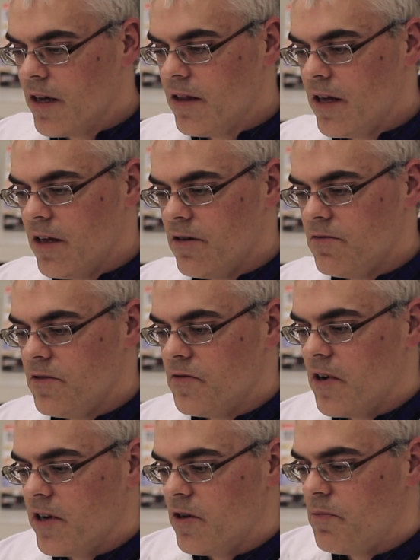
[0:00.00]
and then
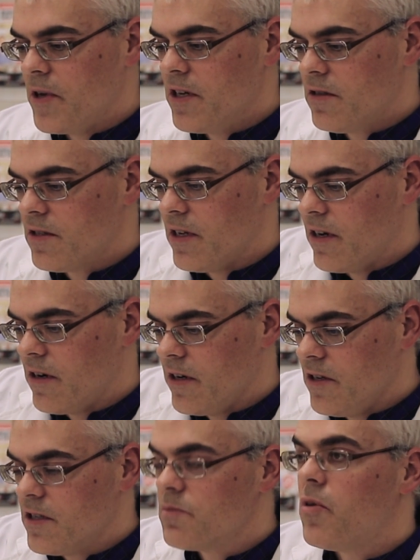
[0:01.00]
you've got your pills there,
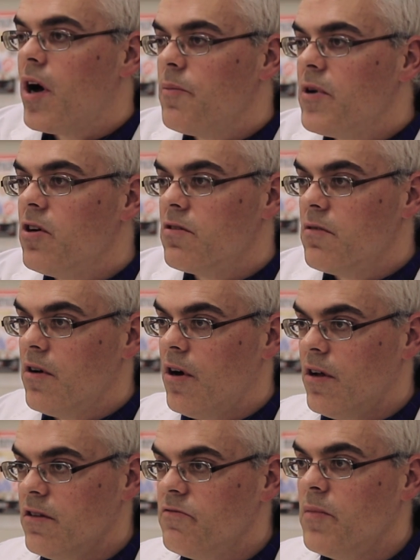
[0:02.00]
and you just pop out
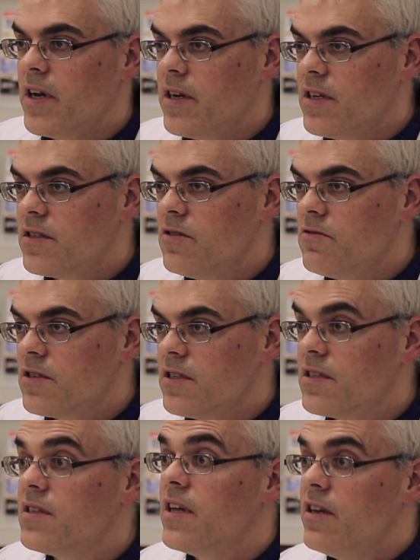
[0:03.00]
all of Monday's
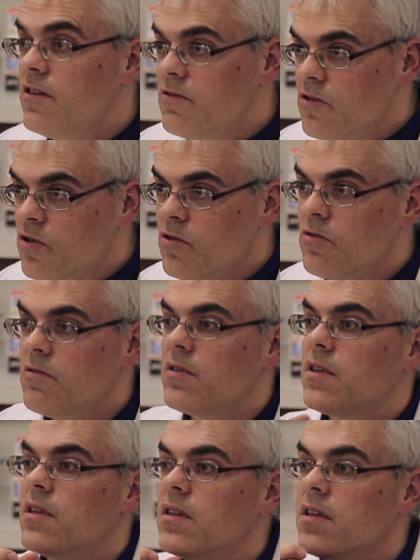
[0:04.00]
doses, and then you know
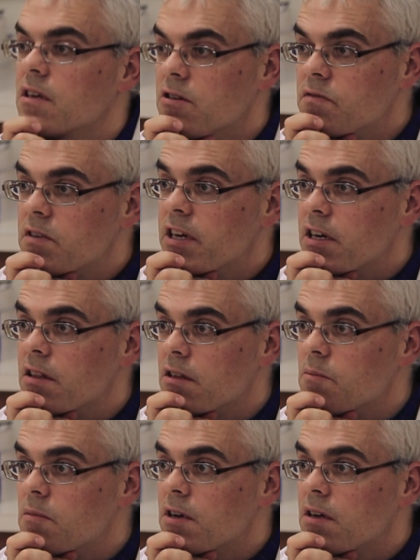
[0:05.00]
that you've taken
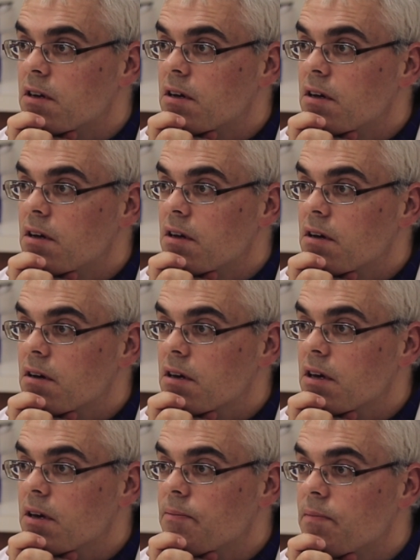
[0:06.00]
them.
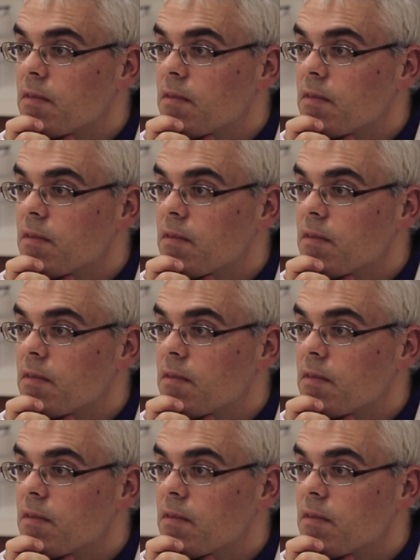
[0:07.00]
Okay.